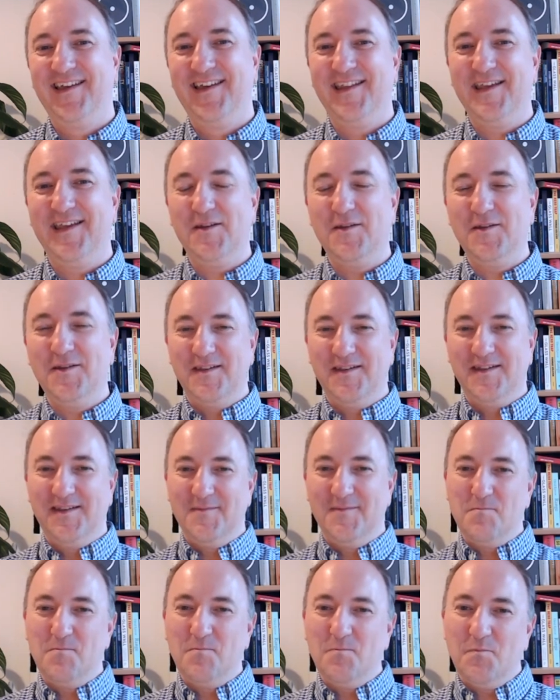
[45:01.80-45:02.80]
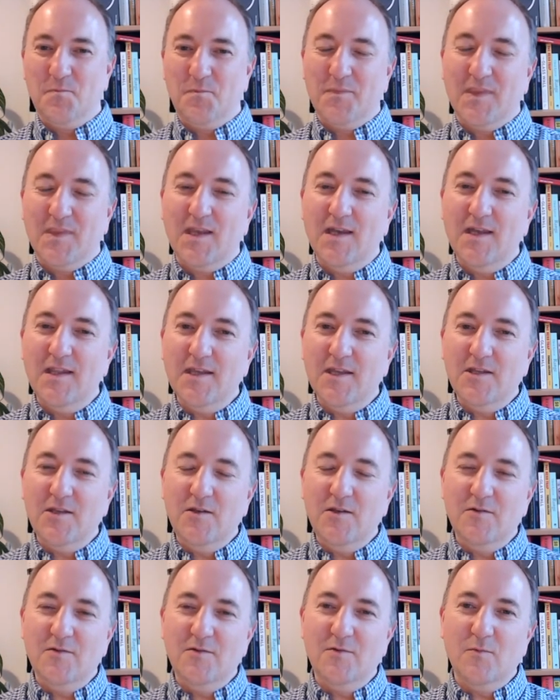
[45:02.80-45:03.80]
And then
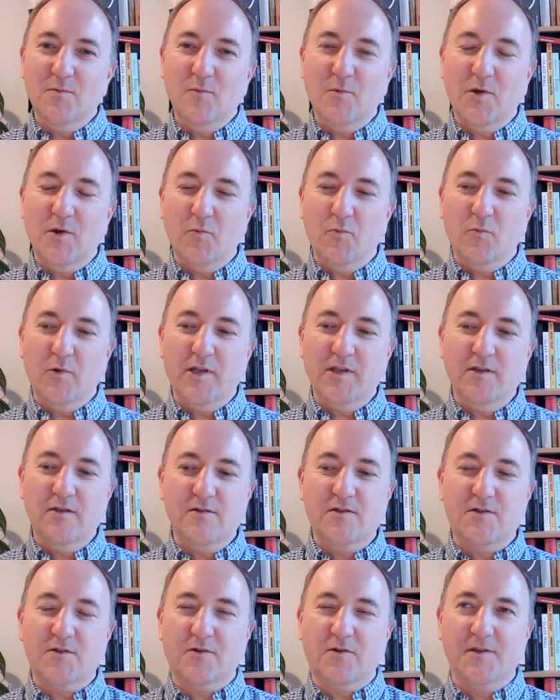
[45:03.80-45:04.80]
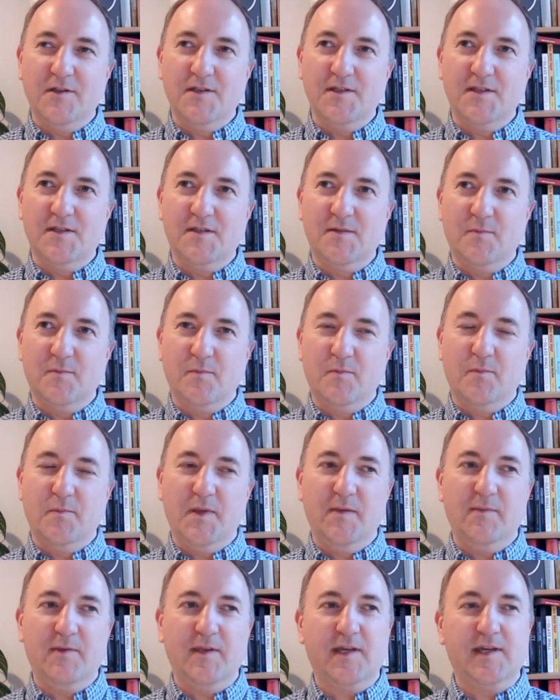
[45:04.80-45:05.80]
you, when you joined
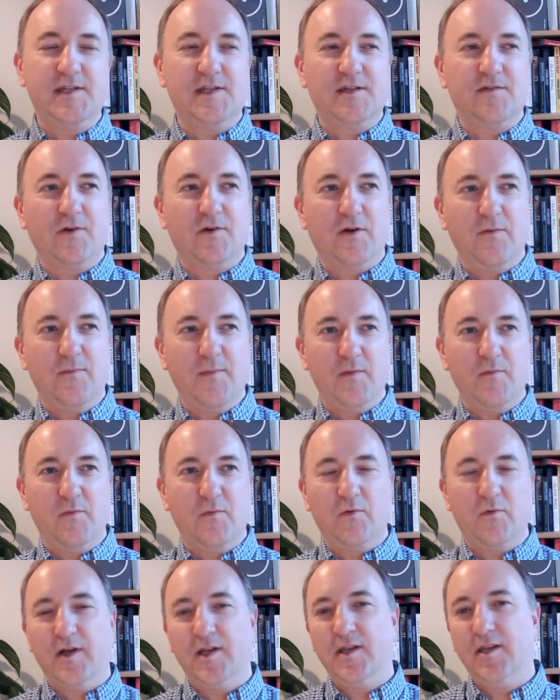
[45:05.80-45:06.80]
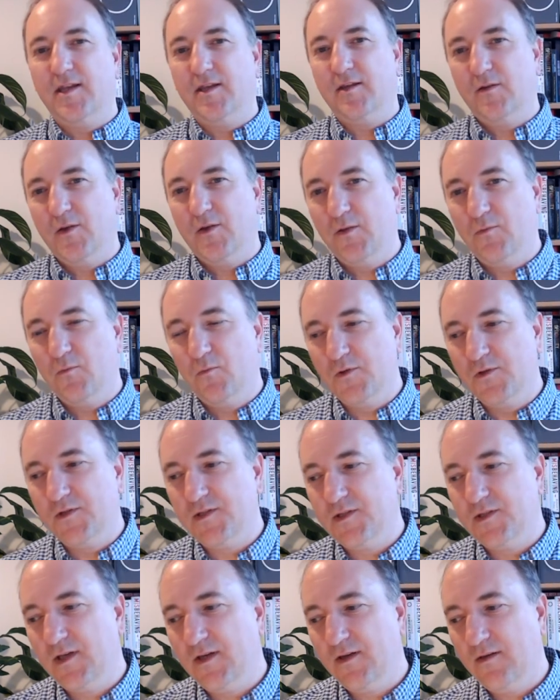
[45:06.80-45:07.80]
BBH, if I remember rightly, it was
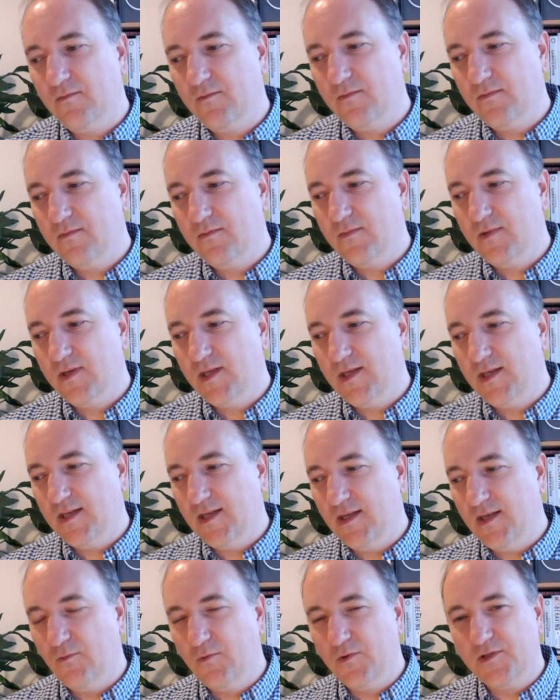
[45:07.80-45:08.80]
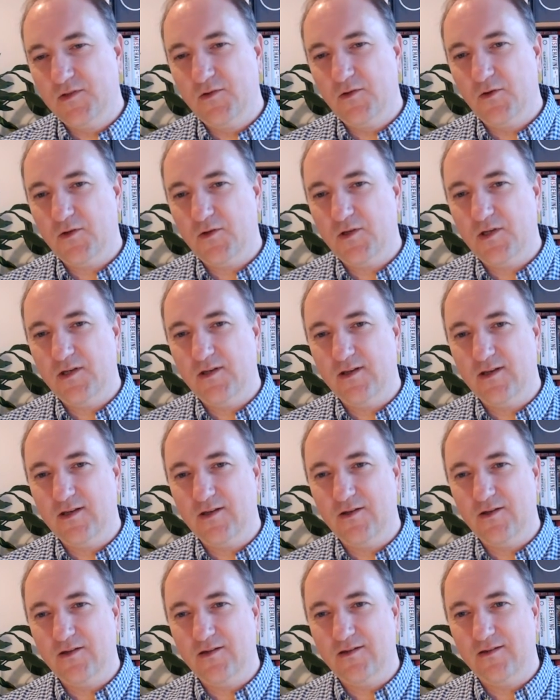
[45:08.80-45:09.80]
not in a
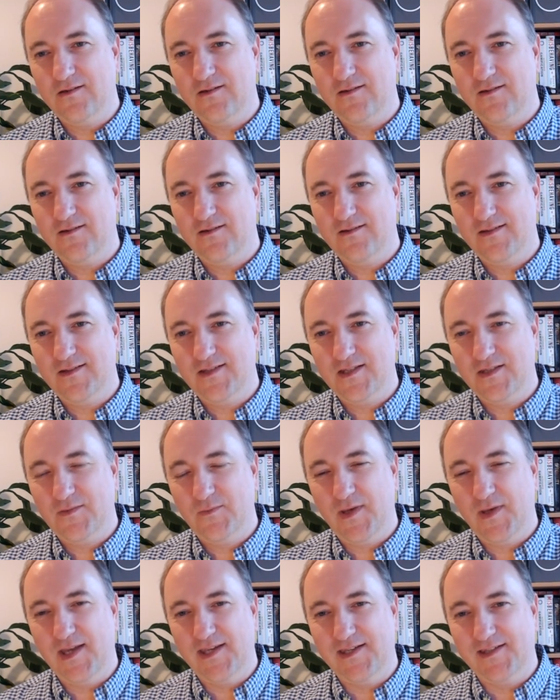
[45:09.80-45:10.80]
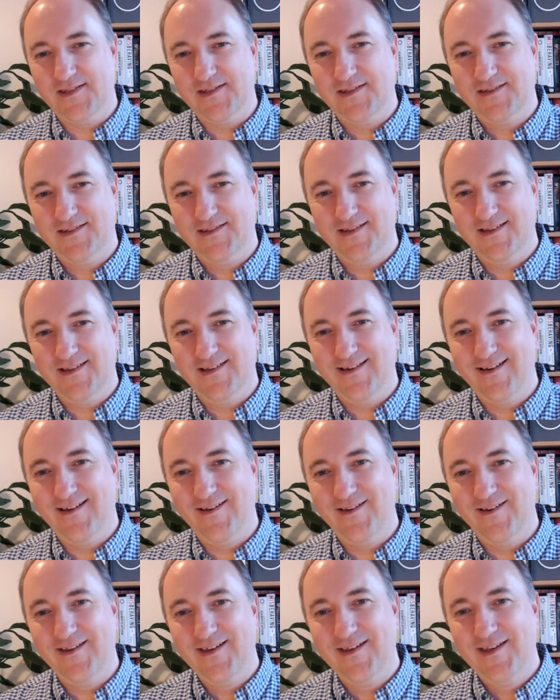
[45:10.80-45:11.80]
good space.
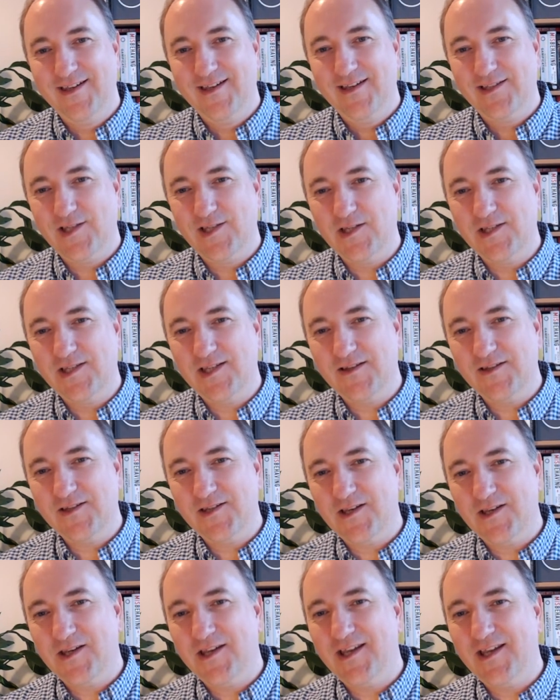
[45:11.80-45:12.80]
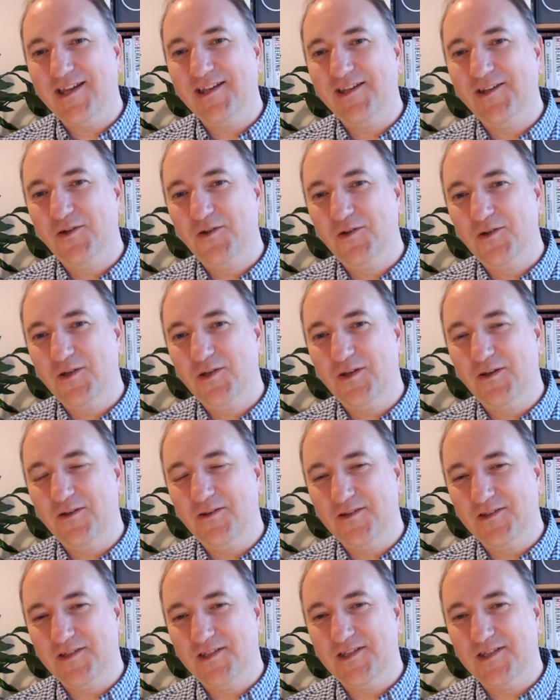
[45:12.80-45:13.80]
So it sounds like, again, you know,
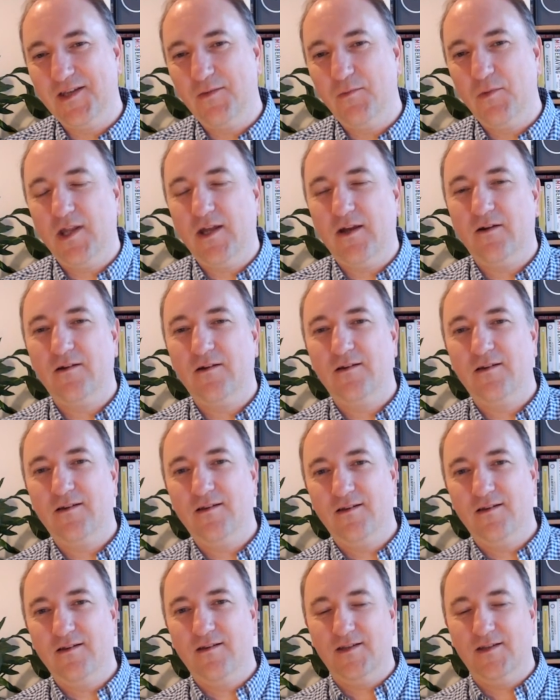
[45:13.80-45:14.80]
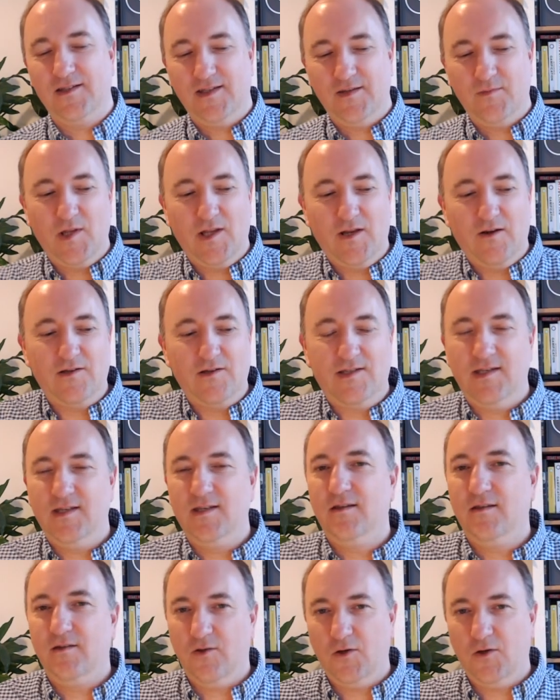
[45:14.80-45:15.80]
there's a similarity
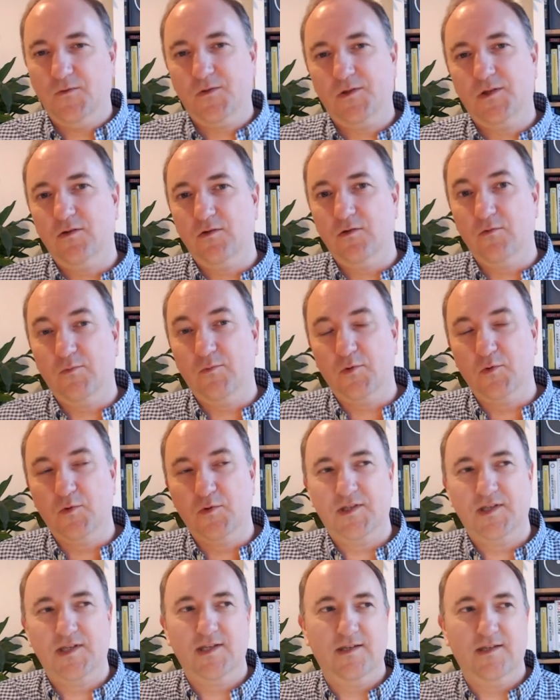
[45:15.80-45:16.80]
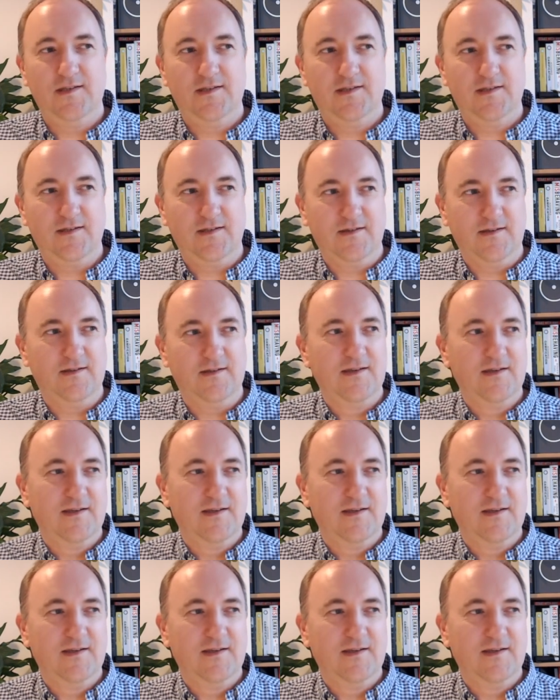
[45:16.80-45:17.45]
in that often you're brought in to,